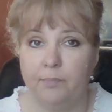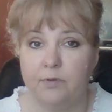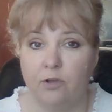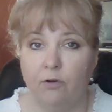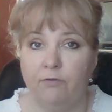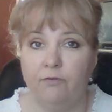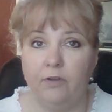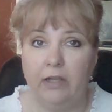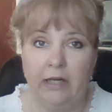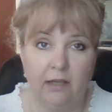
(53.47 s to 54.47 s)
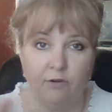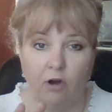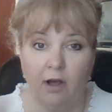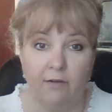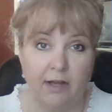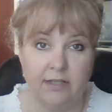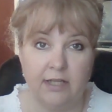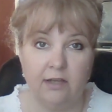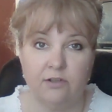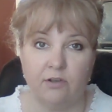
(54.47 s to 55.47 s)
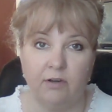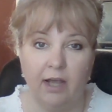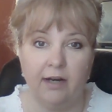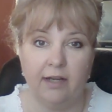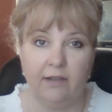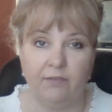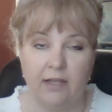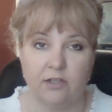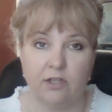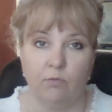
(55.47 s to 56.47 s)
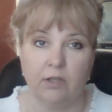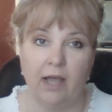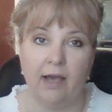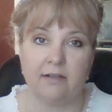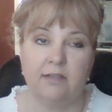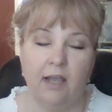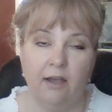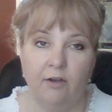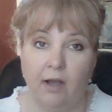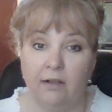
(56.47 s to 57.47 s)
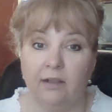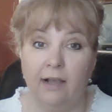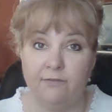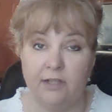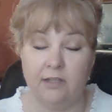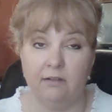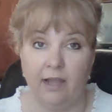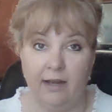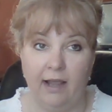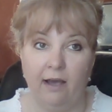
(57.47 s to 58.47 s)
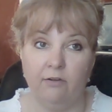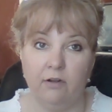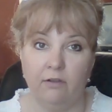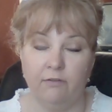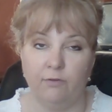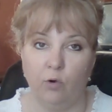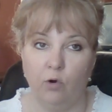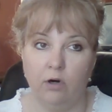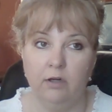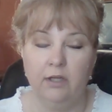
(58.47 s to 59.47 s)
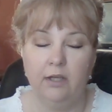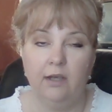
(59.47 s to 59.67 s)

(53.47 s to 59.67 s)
So if any of y'all have ideas on how to get that to relax down, I left it laid out on the floor,